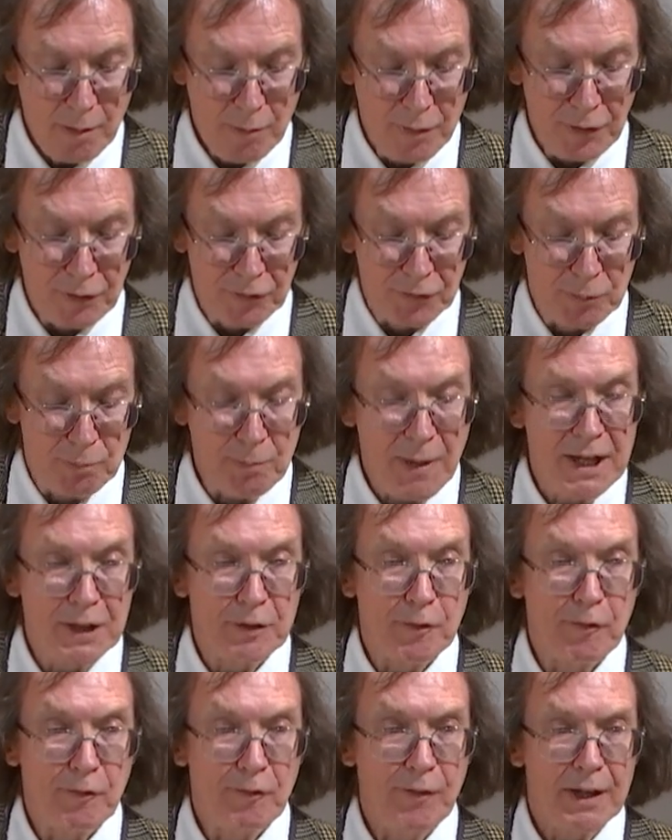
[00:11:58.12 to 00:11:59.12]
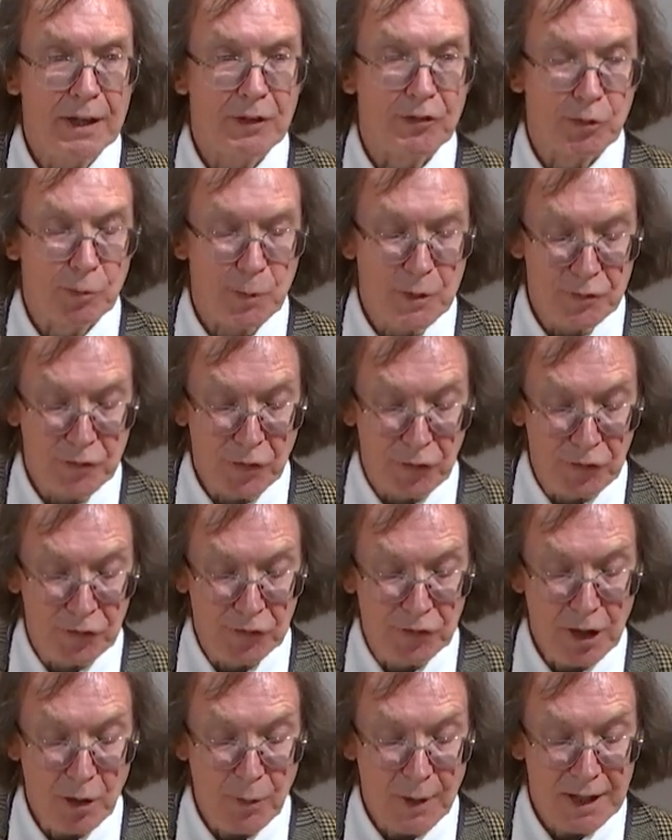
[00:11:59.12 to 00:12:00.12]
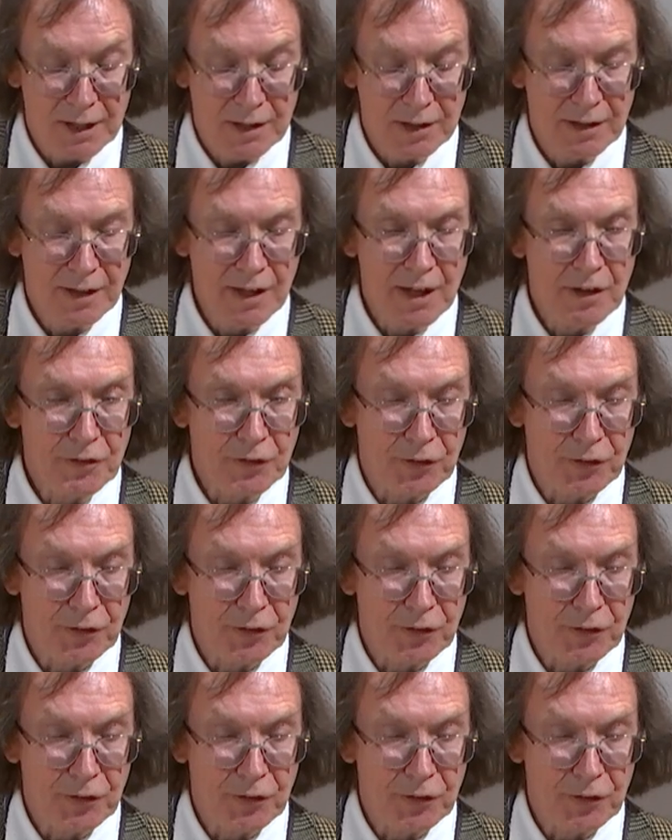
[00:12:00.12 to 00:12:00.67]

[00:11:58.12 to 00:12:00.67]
This made a fit with the stoic,